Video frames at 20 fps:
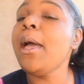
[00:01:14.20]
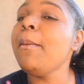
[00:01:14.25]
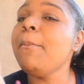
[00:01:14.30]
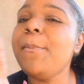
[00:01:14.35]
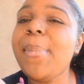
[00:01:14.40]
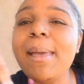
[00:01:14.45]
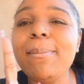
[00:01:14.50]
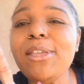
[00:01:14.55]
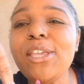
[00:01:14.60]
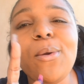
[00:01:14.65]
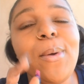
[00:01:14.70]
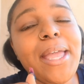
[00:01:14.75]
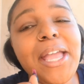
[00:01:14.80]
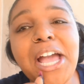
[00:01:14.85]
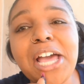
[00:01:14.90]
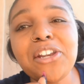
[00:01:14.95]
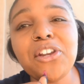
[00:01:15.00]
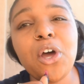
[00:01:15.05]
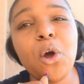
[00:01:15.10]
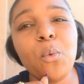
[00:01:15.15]
baby, you ain't
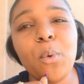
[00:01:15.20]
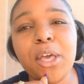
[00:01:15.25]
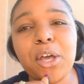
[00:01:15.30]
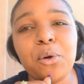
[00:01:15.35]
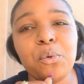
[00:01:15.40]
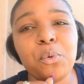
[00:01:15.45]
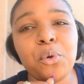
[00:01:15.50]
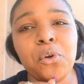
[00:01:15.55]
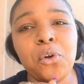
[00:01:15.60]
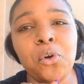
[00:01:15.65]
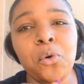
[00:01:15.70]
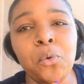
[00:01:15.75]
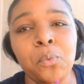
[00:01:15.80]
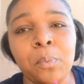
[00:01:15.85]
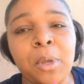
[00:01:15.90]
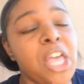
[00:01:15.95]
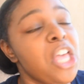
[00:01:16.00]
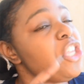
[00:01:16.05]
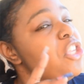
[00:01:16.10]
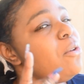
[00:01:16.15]
got no wiggle
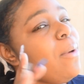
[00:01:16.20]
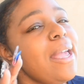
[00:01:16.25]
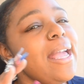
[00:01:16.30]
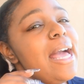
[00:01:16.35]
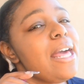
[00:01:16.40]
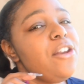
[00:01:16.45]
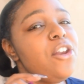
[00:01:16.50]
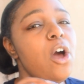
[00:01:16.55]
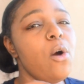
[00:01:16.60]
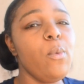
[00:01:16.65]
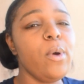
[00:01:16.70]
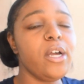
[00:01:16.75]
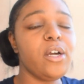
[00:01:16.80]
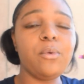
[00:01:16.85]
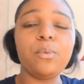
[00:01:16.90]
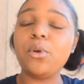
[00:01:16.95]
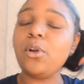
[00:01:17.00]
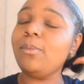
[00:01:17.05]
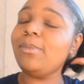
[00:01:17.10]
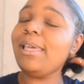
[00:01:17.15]
room. You ain't got no
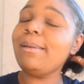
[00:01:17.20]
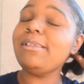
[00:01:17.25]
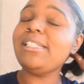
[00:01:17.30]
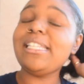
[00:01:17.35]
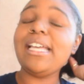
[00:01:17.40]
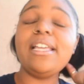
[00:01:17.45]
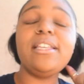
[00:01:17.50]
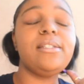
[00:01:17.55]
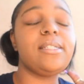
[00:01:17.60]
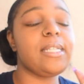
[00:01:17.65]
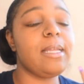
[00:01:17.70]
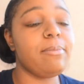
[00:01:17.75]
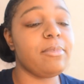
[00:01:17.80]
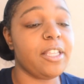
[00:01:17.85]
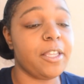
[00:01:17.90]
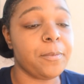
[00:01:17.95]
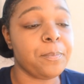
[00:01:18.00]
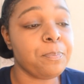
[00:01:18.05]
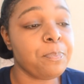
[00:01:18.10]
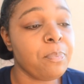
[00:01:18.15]
wiggle room. Let me tell you
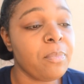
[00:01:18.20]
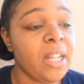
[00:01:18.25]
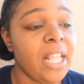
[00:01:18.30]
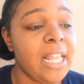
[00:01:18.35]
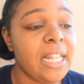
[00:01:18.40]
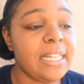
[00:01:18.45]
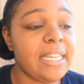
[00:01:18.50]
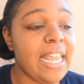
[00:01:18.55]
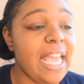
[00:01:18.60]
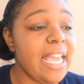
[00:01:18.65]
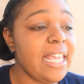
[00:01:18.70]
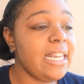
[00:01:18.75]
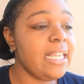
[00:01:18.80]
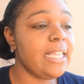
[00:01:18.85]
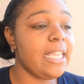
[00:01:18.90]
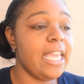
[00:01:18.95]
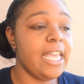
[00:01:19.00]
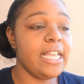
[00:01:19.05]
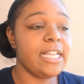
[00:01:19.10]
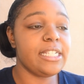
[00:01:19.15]
something. They
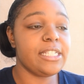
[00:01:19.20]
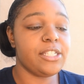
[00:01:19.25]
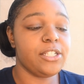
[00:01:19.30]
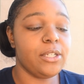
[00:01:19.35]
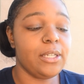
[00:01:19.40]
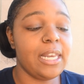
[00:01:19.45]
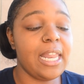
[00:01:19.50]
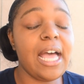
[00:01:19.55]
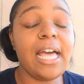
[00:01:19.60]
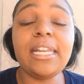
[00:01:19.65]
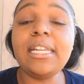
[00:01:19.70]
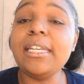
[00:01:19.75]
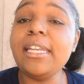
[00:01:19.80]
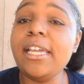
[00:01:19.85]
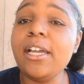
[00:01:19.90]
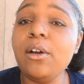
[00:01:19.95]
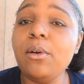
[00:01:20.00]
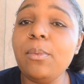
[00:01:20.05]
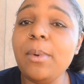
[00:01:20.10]
didn't cancel Lana Del